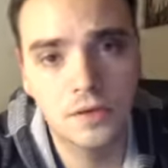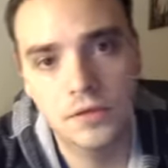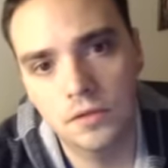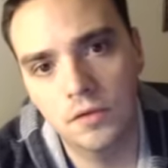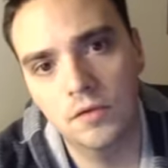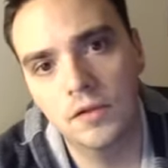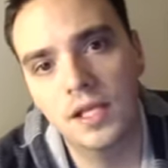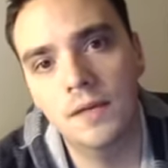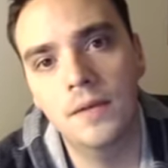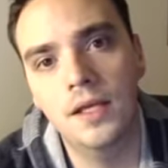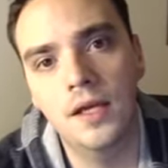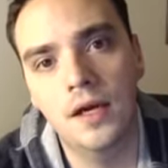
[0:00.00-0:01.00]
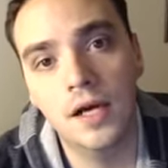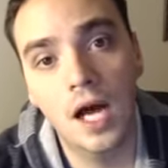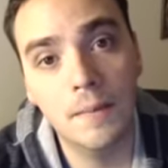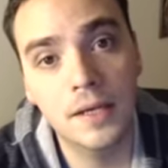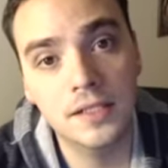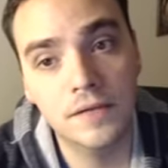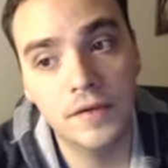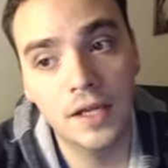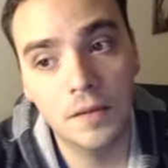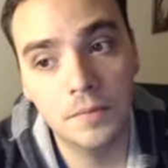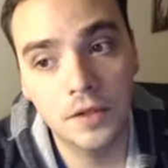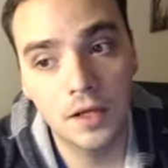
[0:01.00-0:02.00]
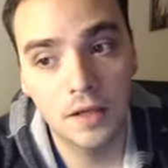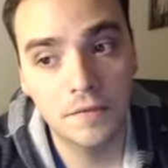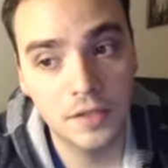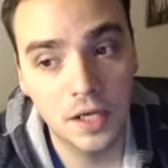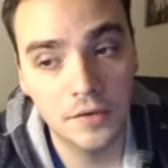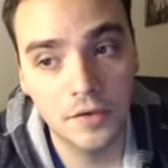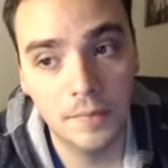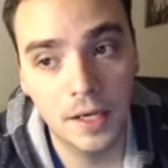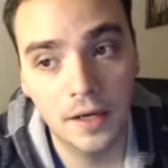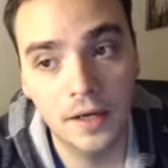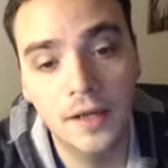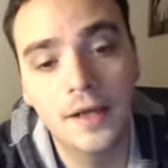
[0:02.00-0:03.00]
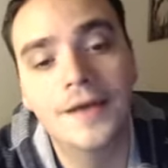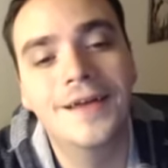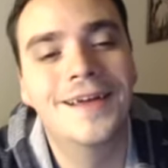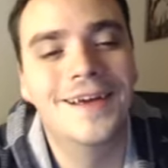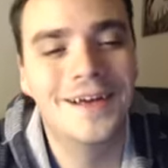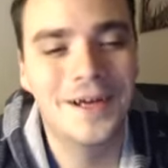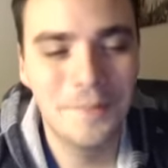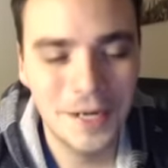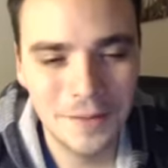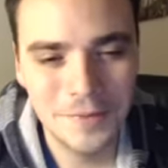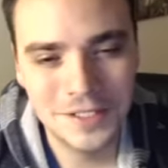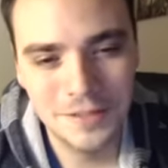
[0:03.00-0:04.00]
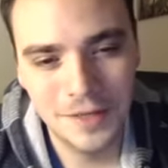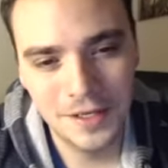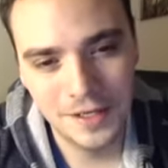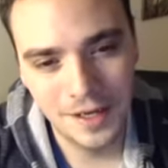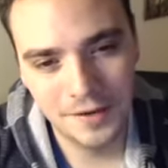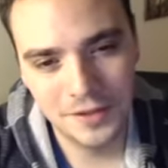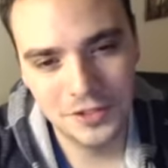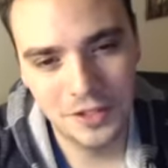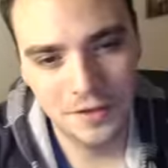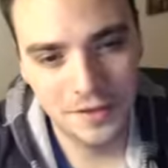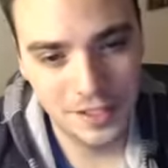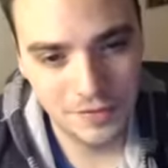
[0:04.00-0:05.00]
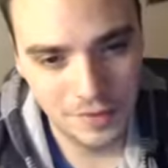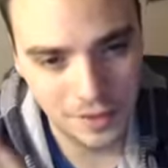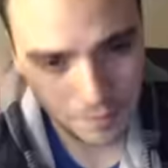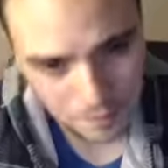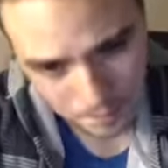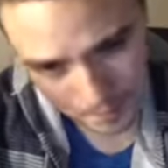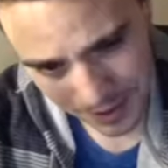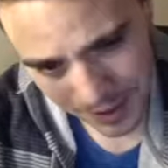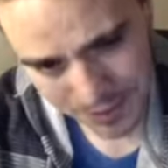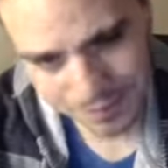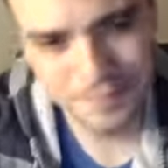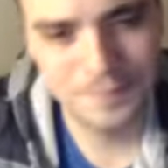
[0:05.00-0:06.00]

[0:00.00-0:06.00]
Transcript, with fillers: so leave me a comment if it helped you. I'd love to talk to you about it. Uh, my name was DMonty. I'll catch y'all in the next video. Peace.